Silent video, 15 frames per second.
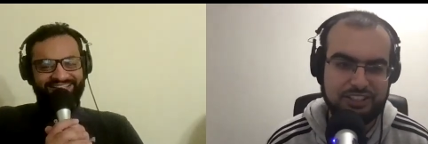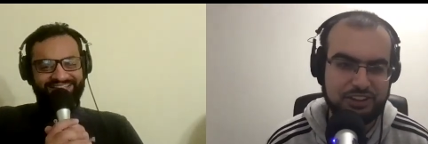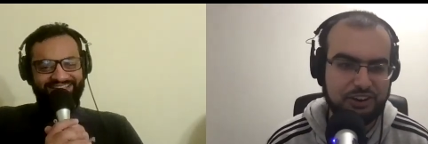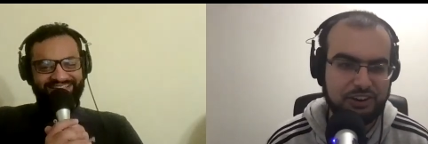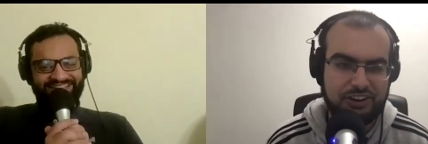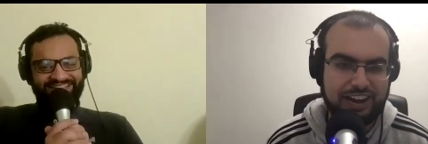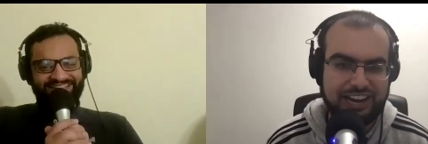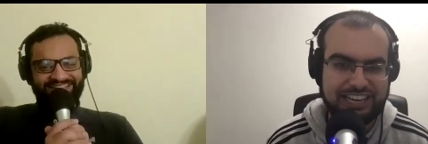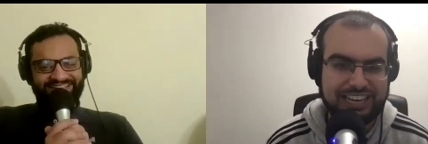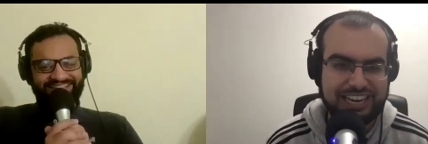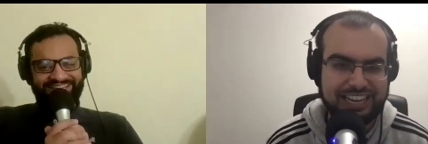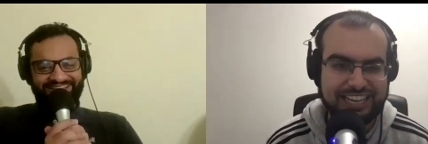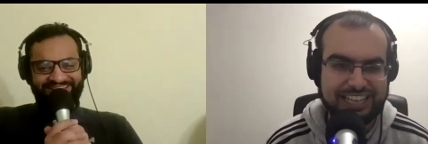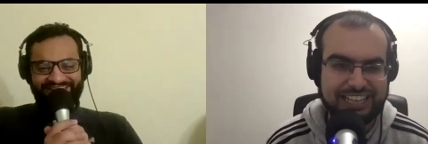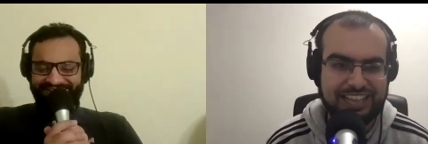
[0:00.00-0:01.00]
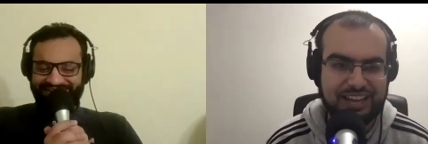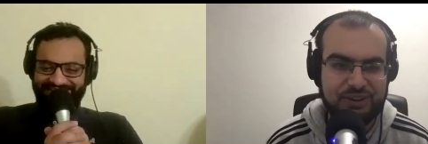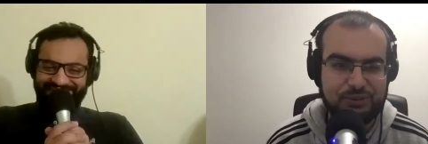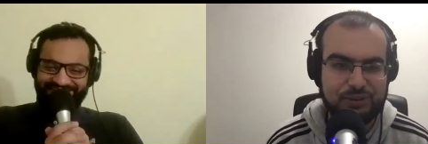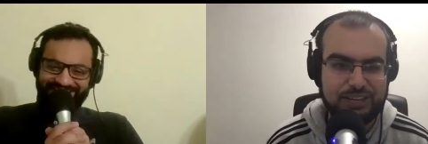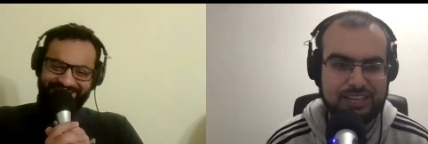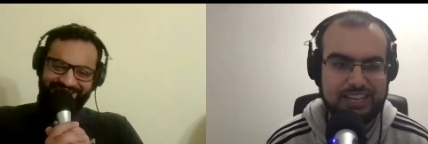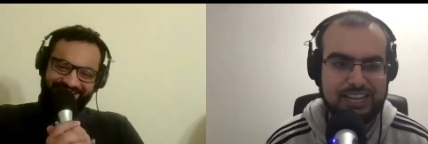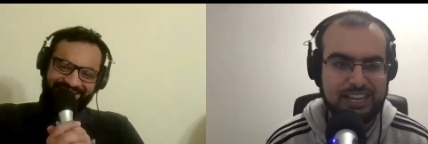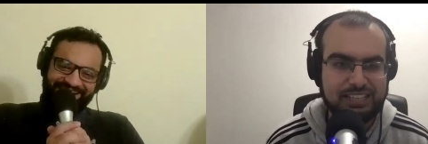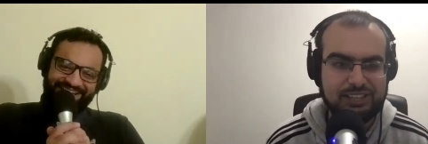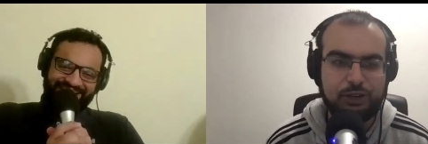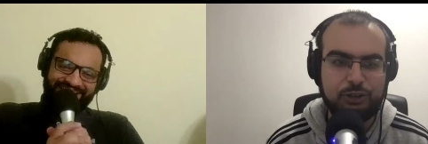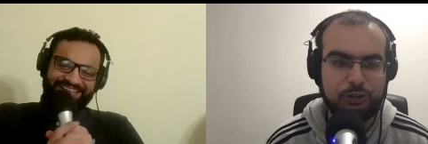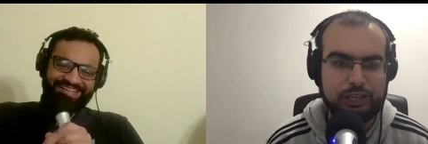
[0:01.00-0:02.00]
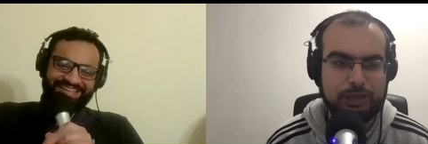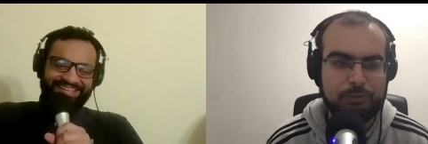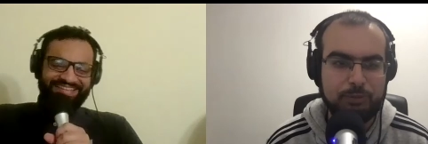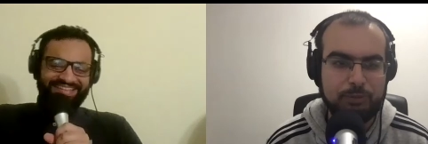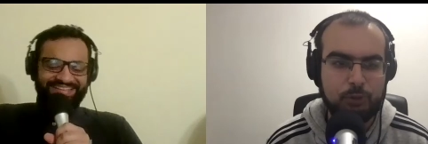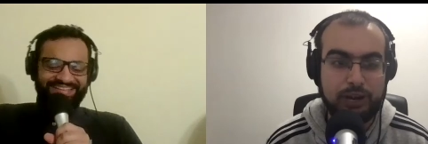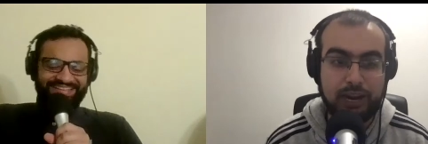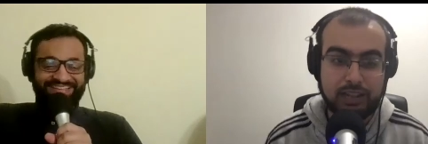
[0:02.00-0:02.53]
Speaker 1: You're right. Like in that way, it's hard to keep him quiet.